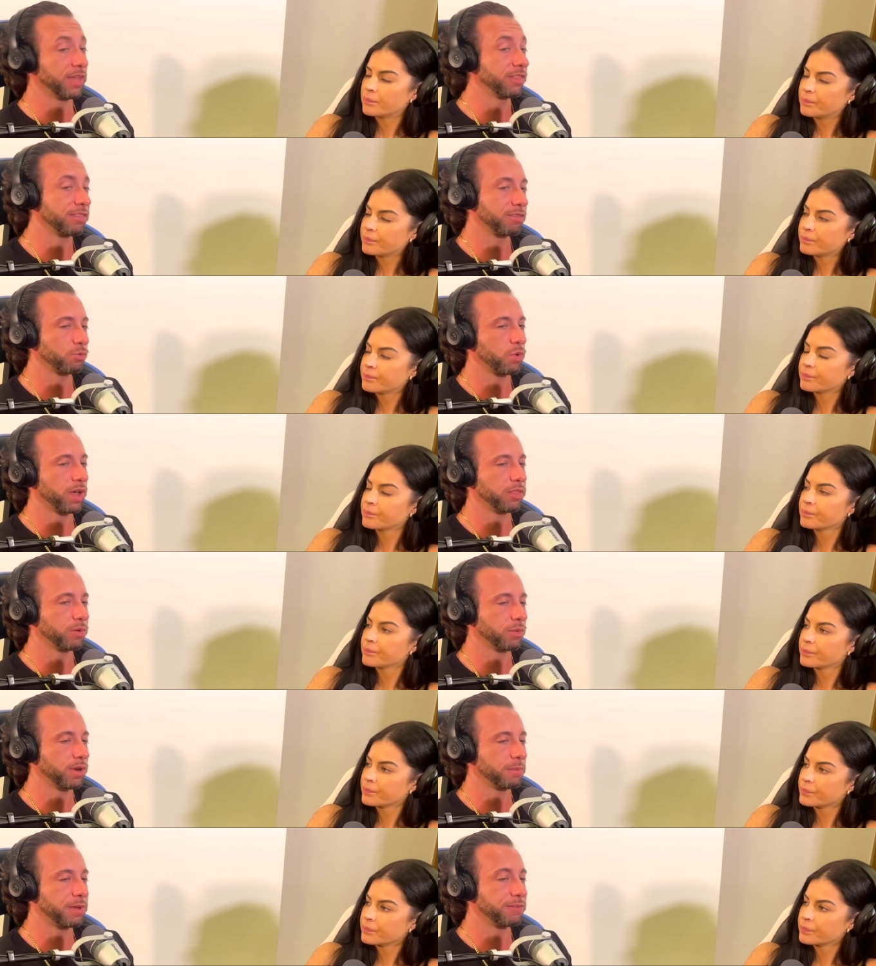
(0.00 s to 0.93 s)
Speaker 1: And this is why
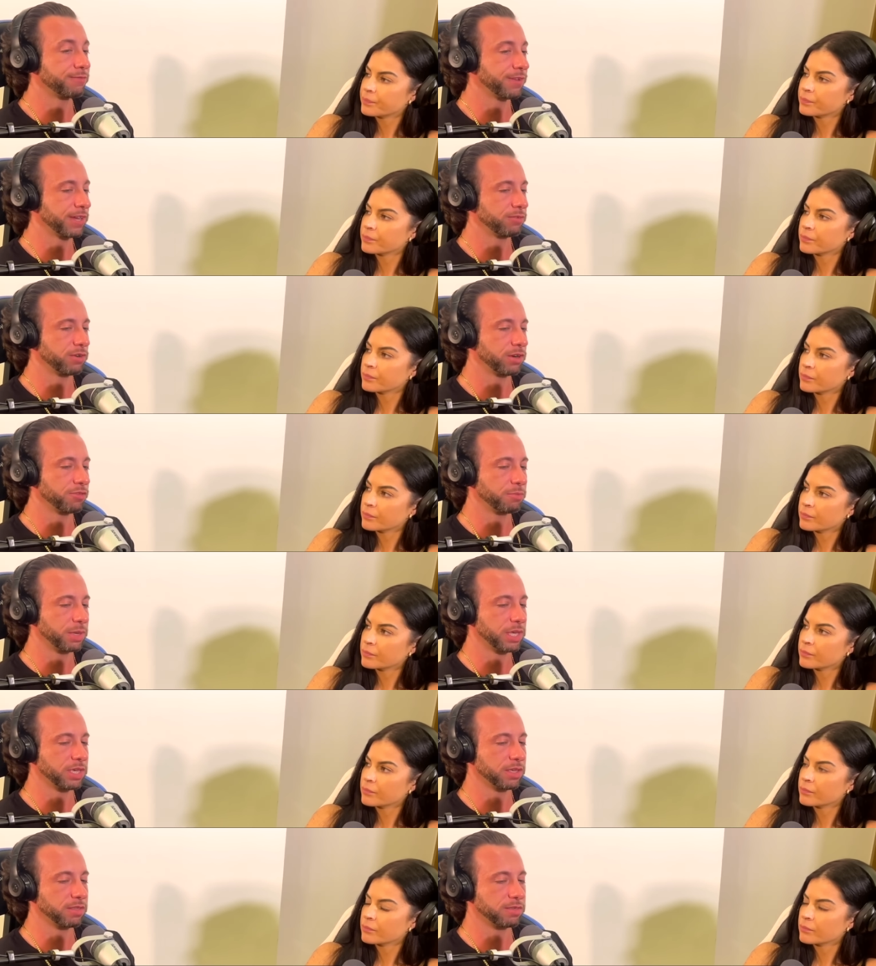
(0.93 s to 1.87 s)
they're one of my favorites
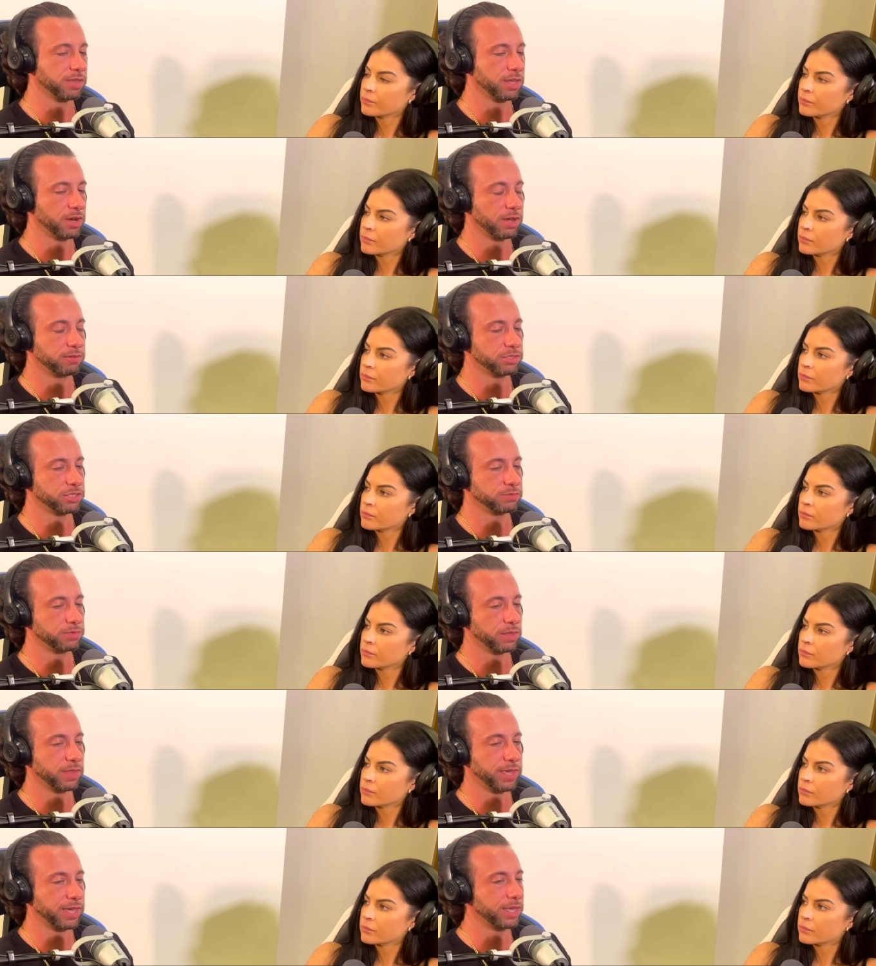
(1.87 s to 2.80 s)
because, you know, I just
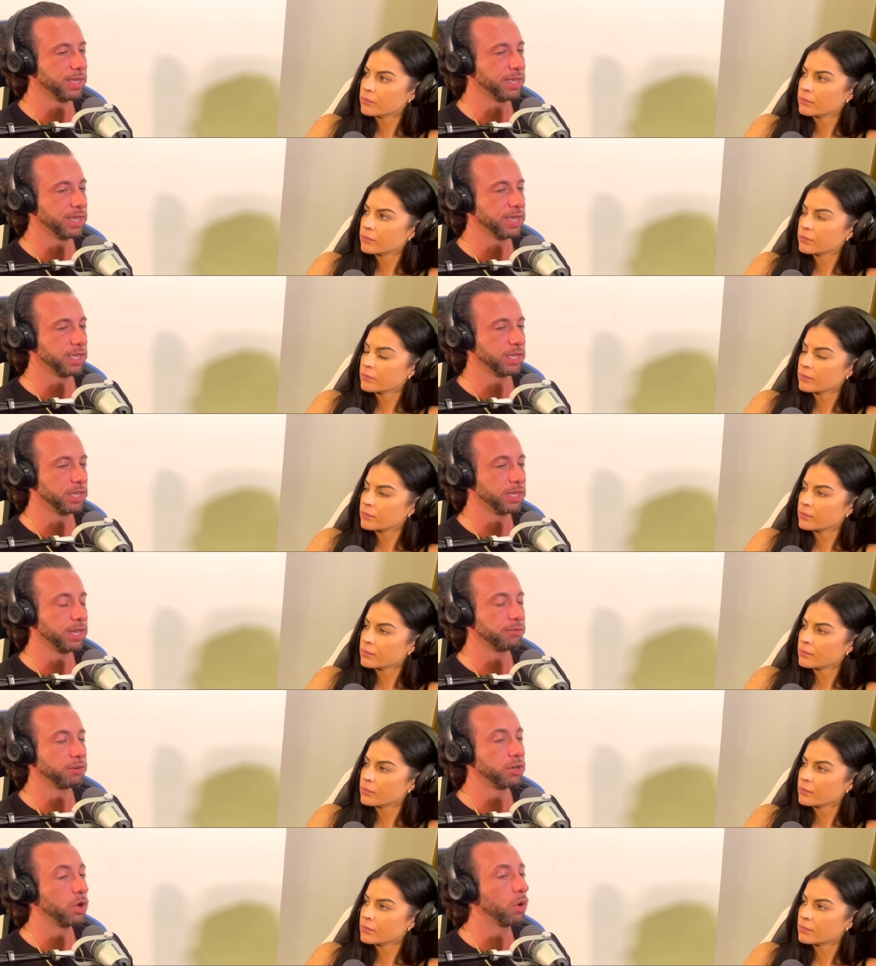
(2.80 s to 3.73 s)
feel like you
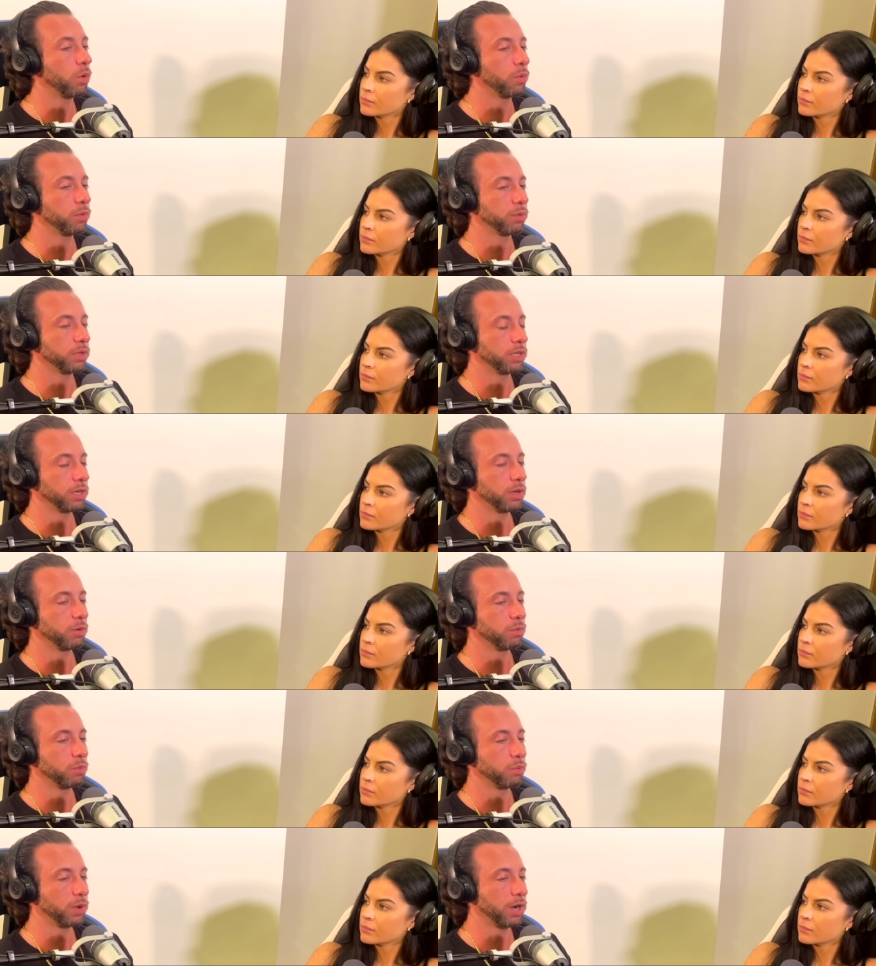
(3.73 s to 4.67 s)
never know, you know,
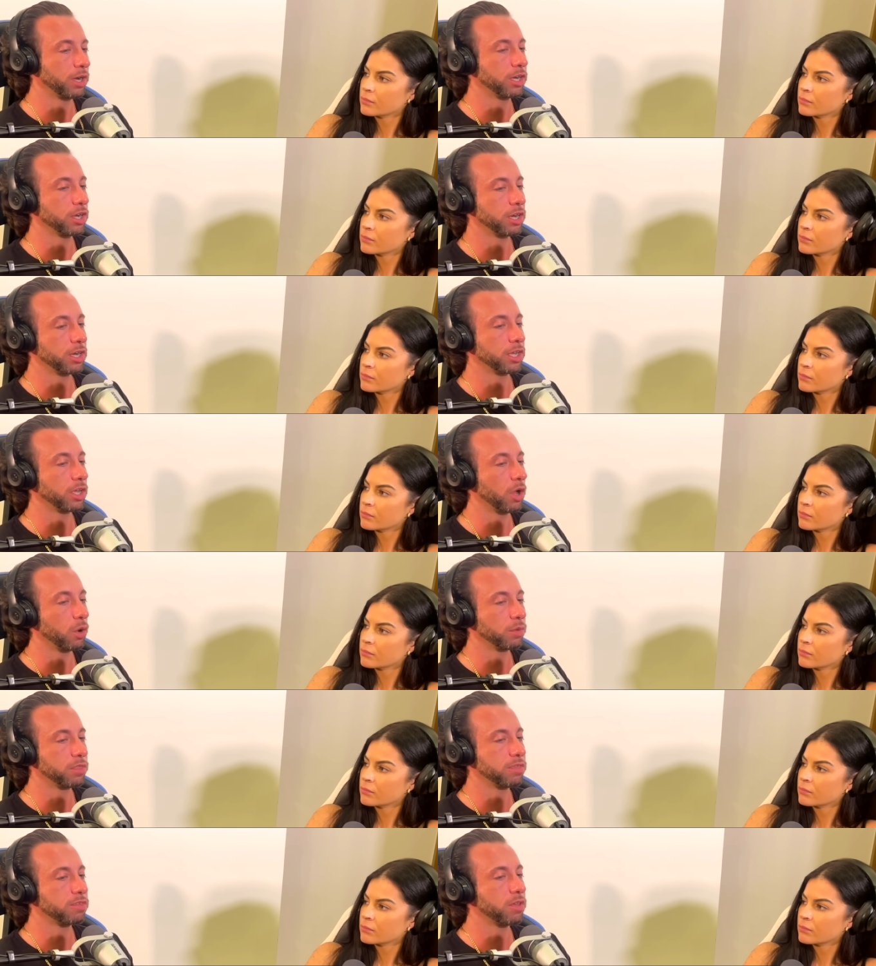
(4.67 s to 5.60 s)
where you're going to
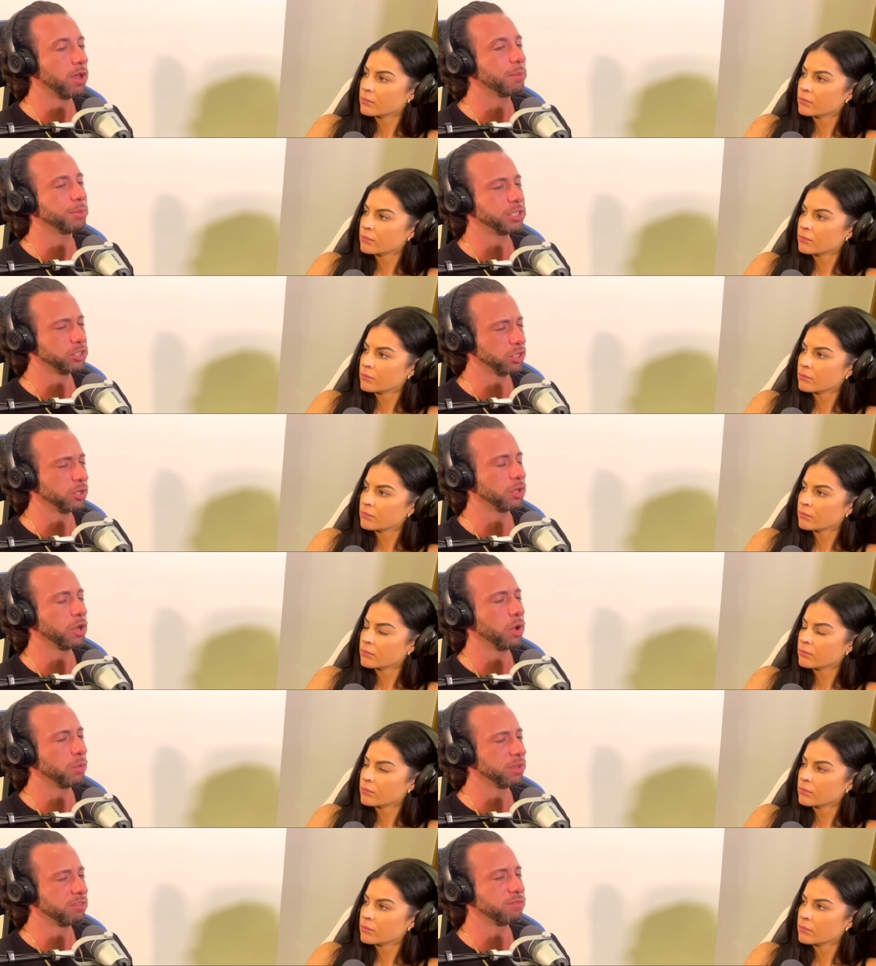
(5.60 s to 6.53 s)
go with the song, but you can
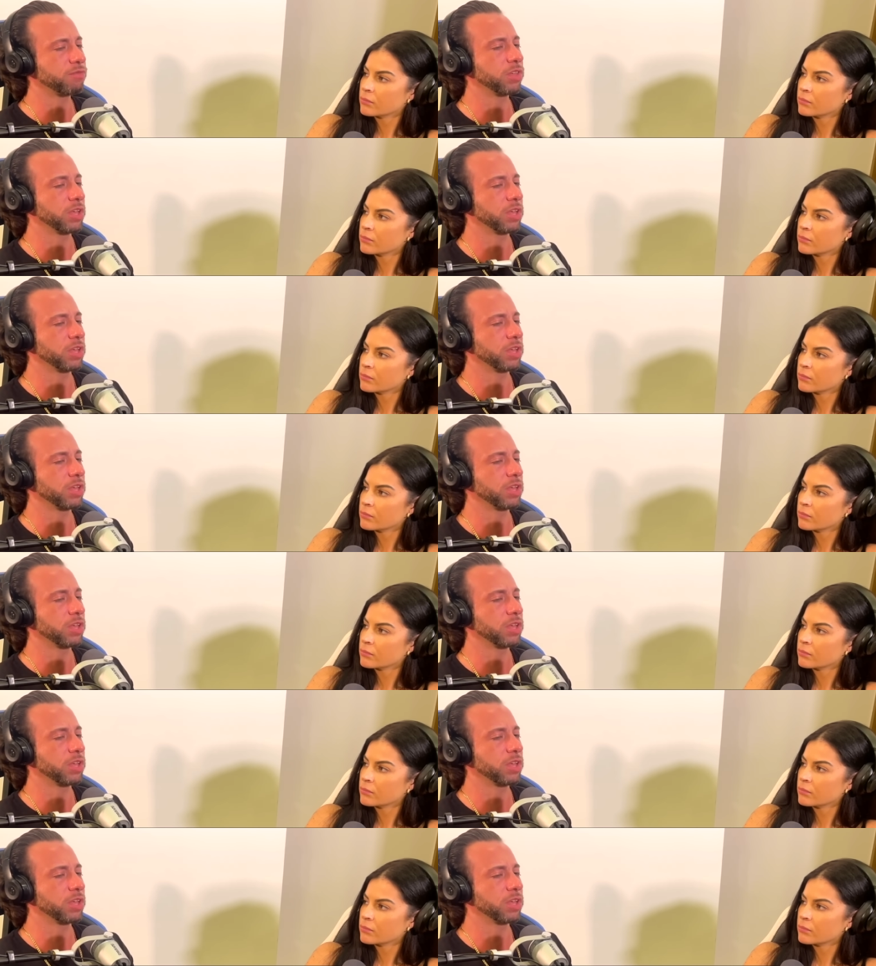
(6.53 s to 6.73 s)
always